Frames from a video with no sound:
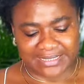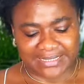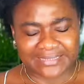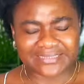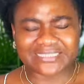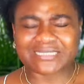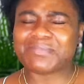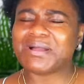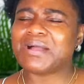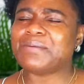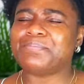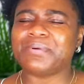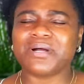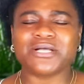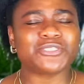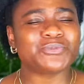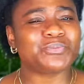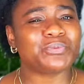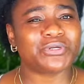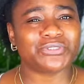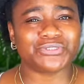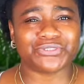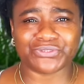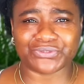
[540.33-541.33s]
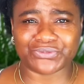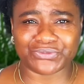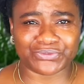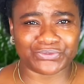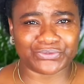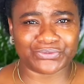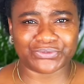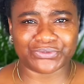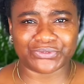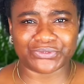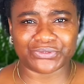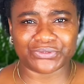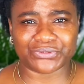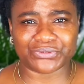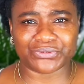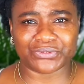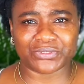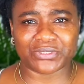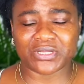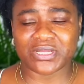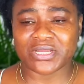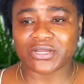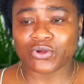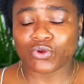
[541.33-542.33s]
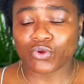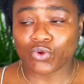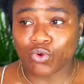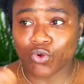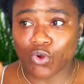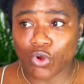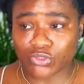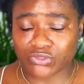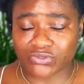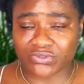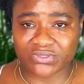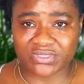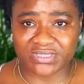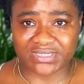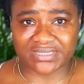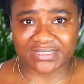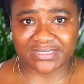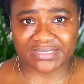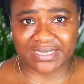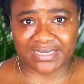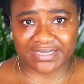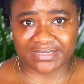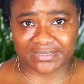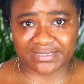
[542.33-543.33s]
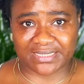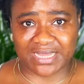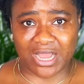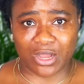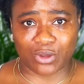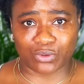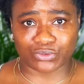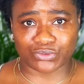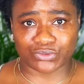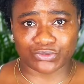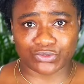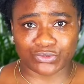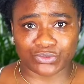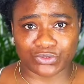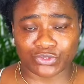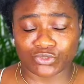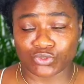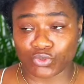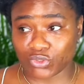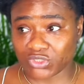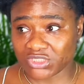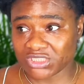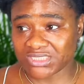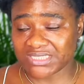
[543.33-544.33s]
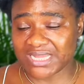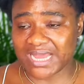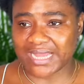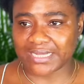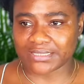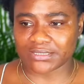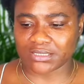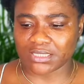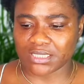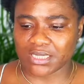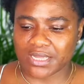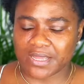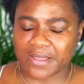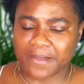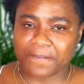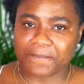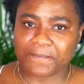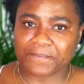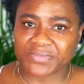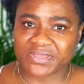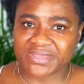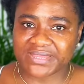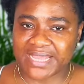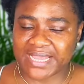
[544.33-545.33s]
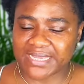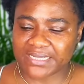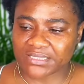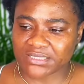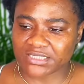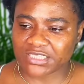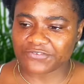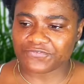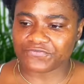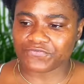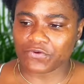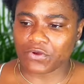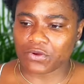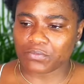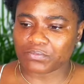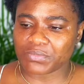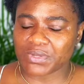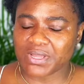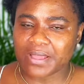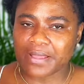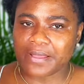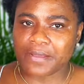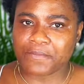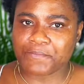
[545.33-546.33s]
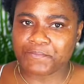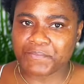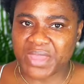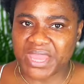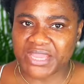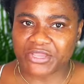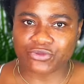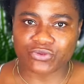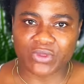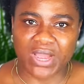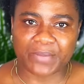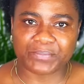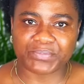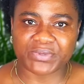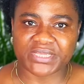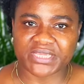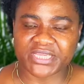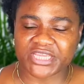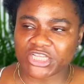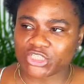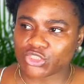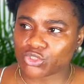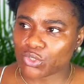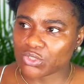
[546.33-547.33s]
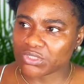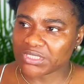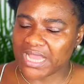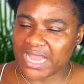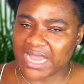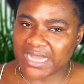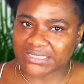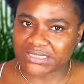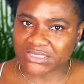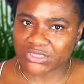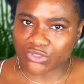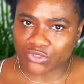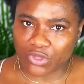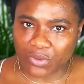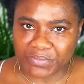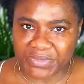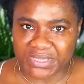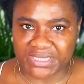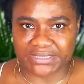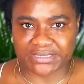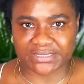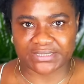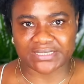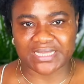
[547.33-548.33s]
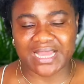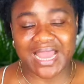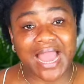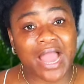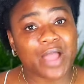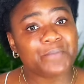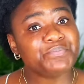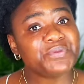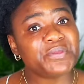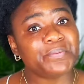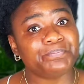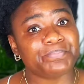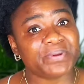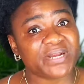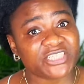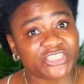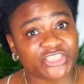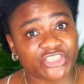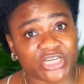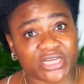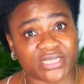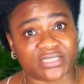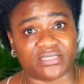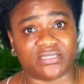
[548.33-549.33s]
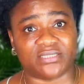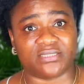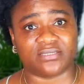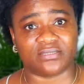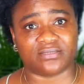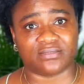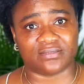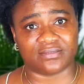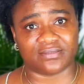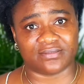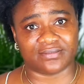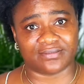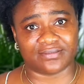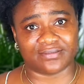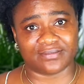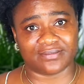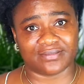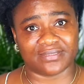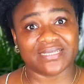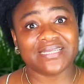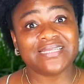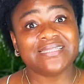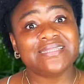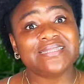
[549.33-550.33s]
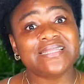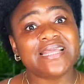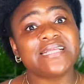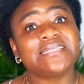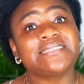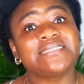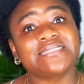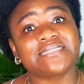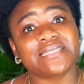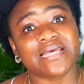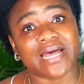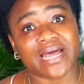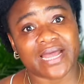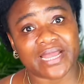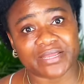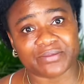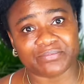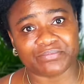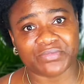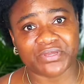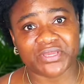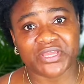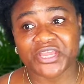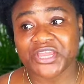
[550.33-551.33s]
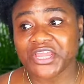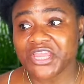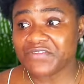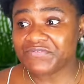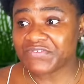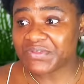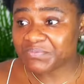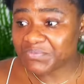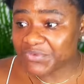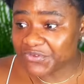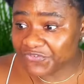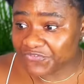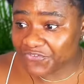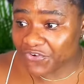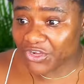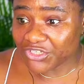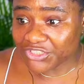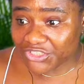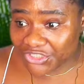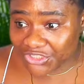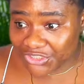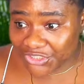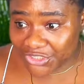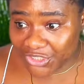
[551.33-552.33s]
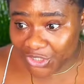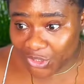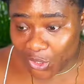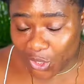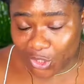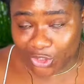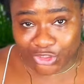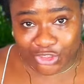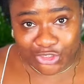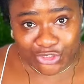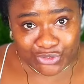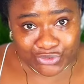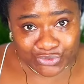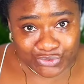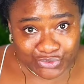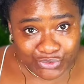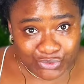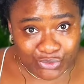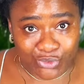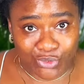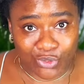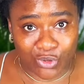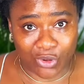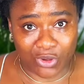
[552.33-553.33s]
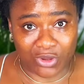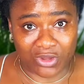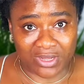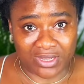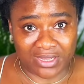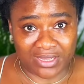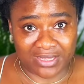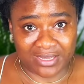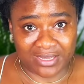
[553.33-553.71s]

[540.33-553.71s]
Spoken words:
German passport is good. Go to the state house, your stud, take the form, make your application and submit. And be patient. It takes time. Even before this new law